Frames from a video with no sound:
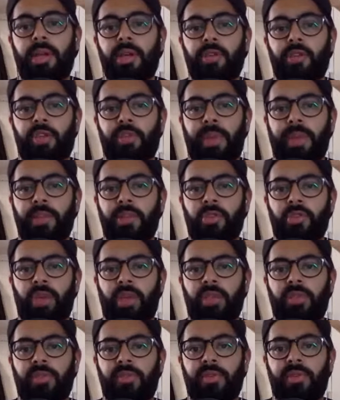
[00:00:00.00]
in respect to
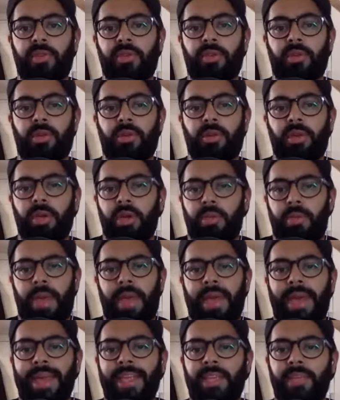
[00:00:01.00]
transfers.
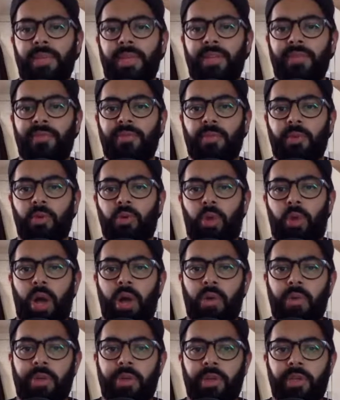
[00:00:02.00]
Paying 80 million for Maguire
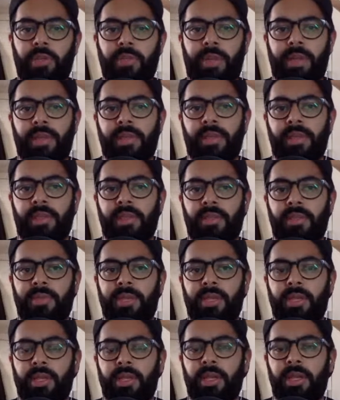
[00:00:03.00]
when we could have paid 60
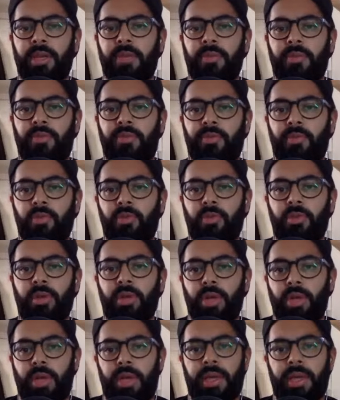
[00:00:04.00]
million a year before
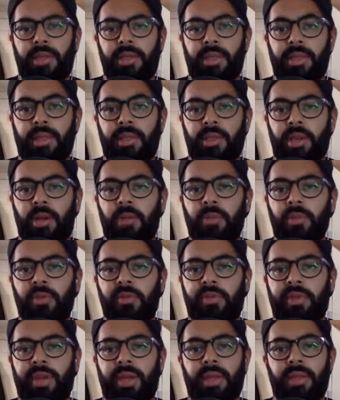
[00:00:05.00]
is an example
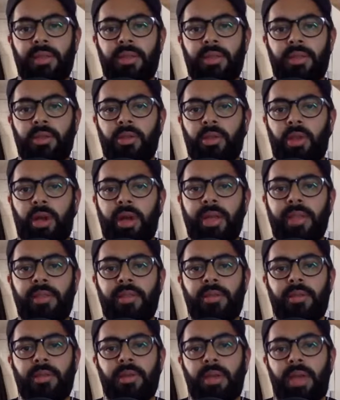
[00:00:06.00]
of it. And United
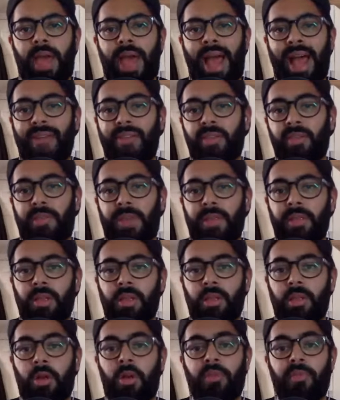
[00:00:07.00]
have spent a
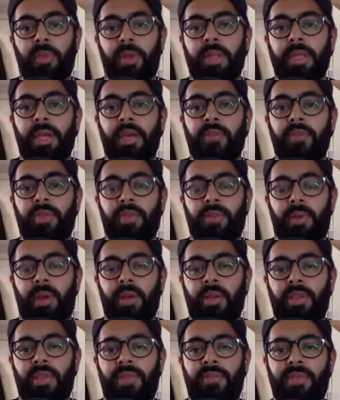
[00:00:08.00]
lot of money over the
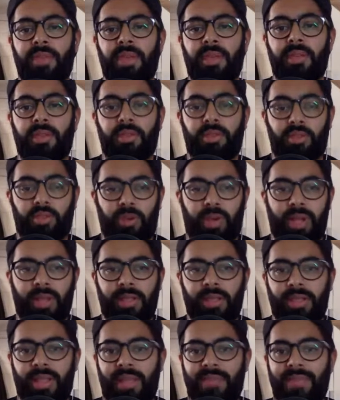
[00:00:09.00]
past 7 years since Sir Alex
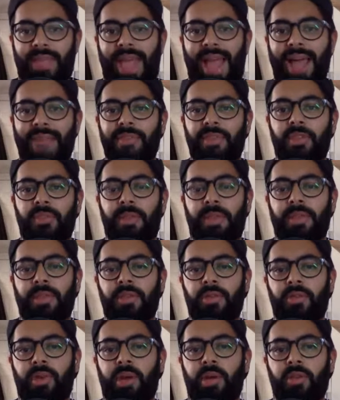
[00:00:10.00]
has left. They haven't spent
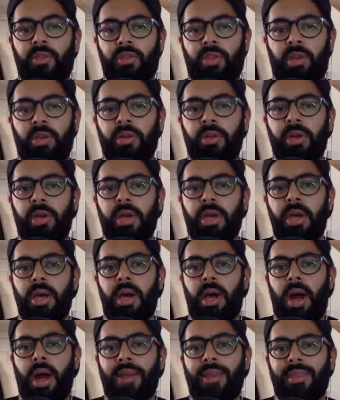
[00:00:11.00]
it well. So
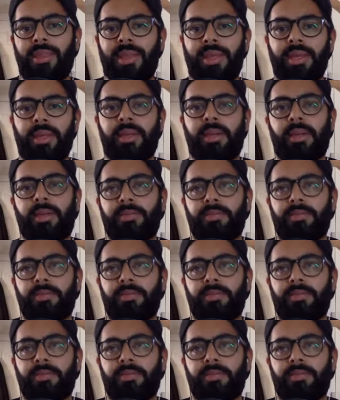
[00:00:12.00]
I think